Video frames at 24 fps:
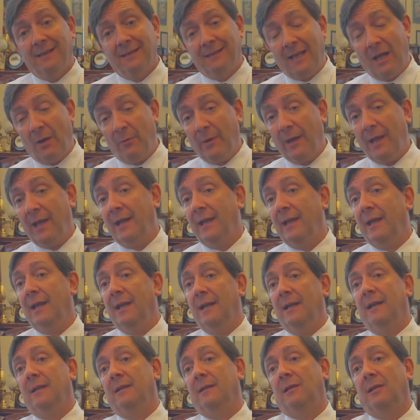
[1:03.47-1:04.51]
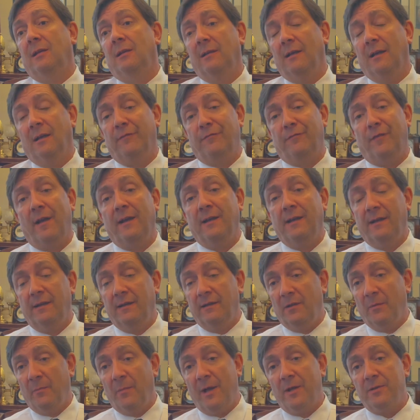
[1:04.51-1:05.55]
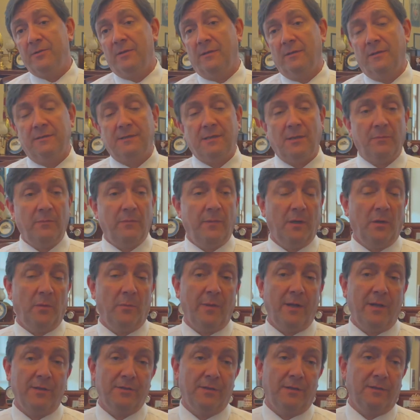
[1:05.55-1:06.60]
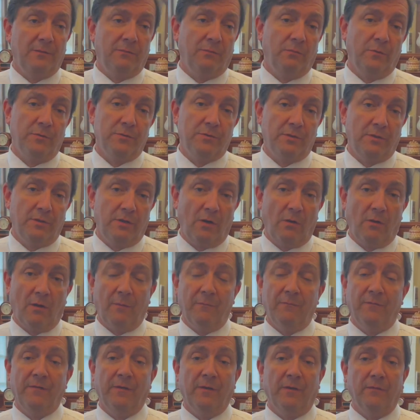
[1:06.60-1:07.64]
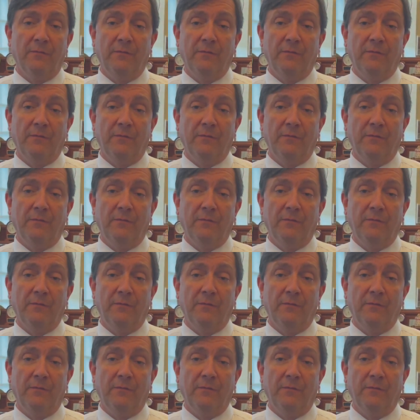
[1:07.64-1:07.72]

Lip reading: Now we got to get it funded in the budget, the supplemental budget, which I'm feeling